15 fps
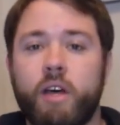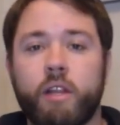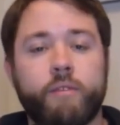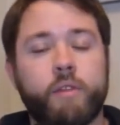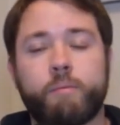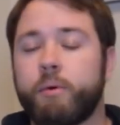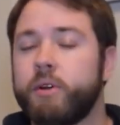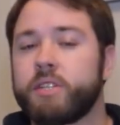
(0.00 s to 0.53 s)
I
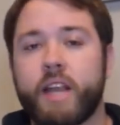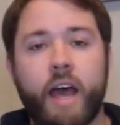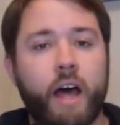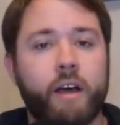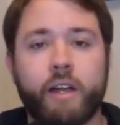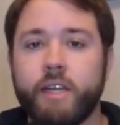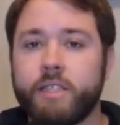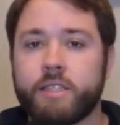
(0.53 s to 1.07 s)
love the
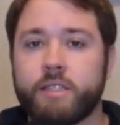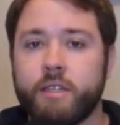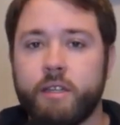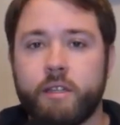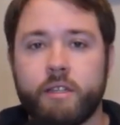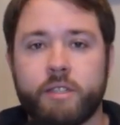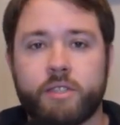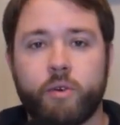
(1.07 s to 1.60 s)
personalities,
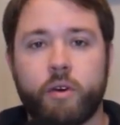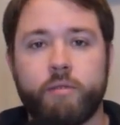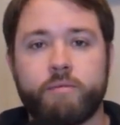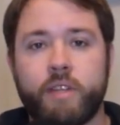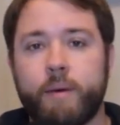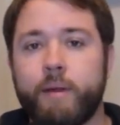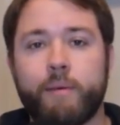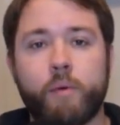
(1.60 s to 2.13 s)
the sort
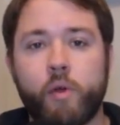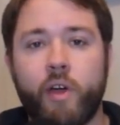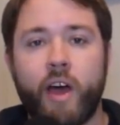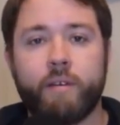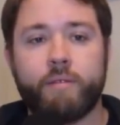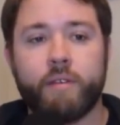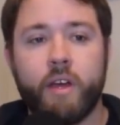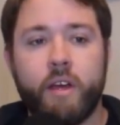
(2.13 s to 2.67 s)
of
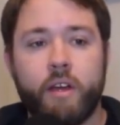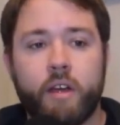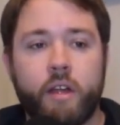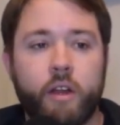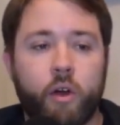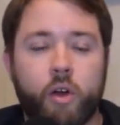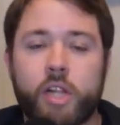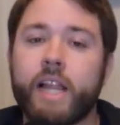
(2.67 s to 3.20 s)
WWF,
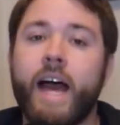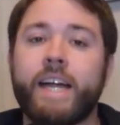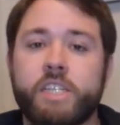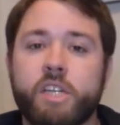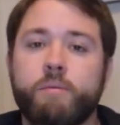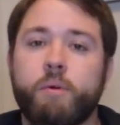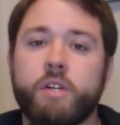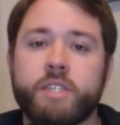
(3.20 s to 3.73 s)

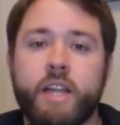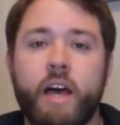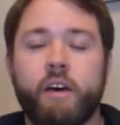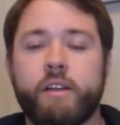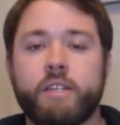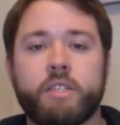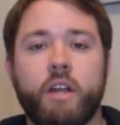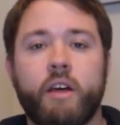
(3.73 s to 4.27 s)
clashing of
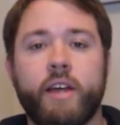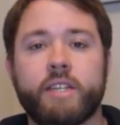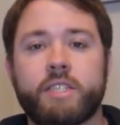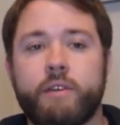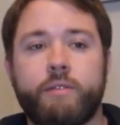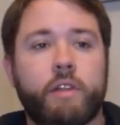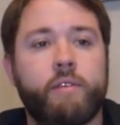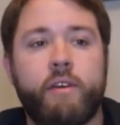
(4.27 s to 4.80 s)
personalities and all that
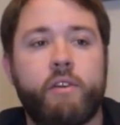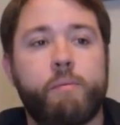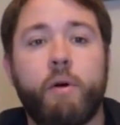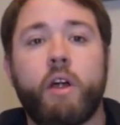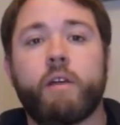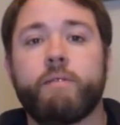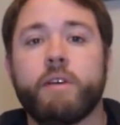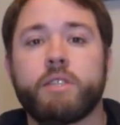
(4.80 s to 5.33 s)
stuff. I love every
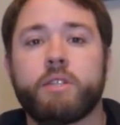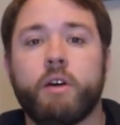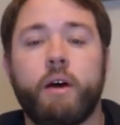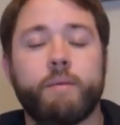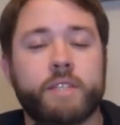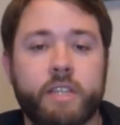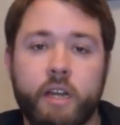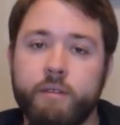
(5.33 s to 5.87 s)
part of it. So
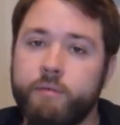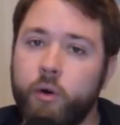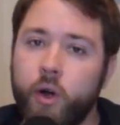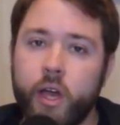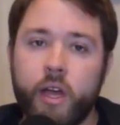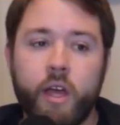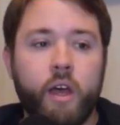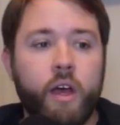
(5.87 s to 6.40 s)
I'm excited
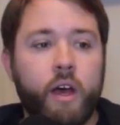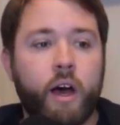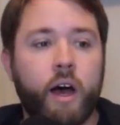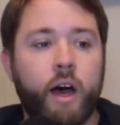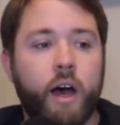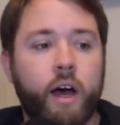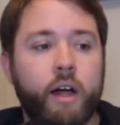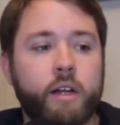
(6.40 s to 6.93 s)
for it.
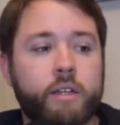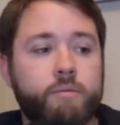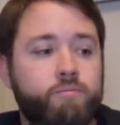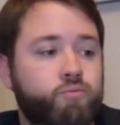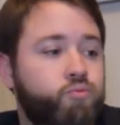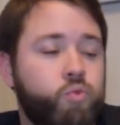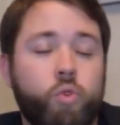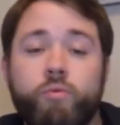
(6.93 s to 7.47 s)

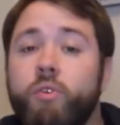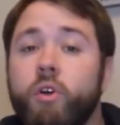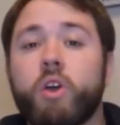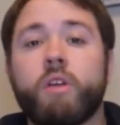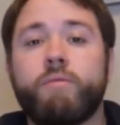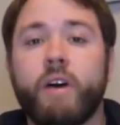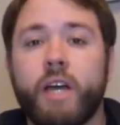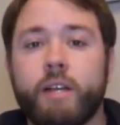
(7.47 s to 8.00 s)
Rooting for a
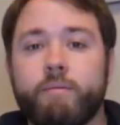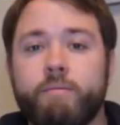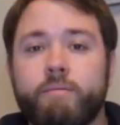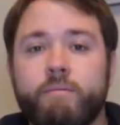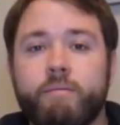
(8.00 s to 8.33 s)
good fight.